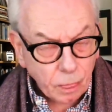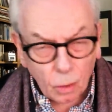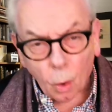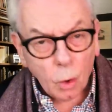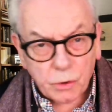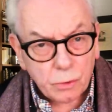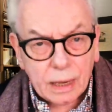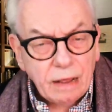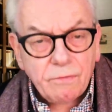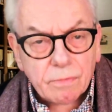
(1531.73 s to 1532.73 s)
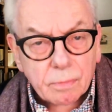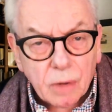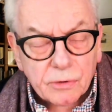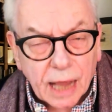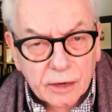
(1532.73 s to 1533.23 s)
or to even the
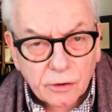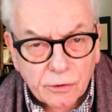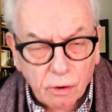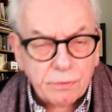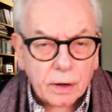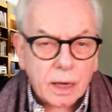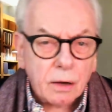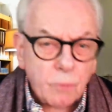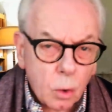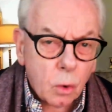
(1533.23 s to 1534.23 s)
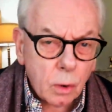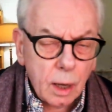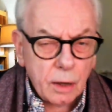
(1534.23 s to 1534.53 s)
most catastrophic of all,